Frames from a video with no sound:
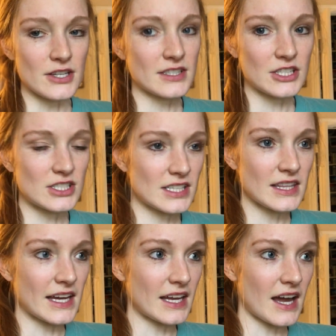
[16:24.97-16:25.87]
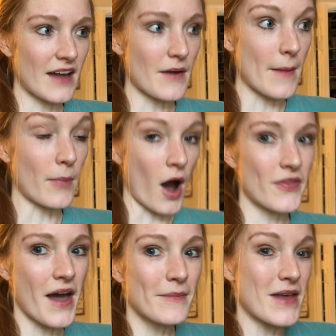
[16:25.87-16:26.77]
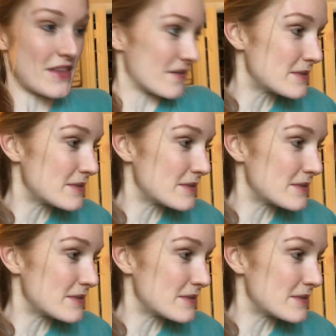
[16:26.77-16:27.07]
Just like she said, like, I bought them and they've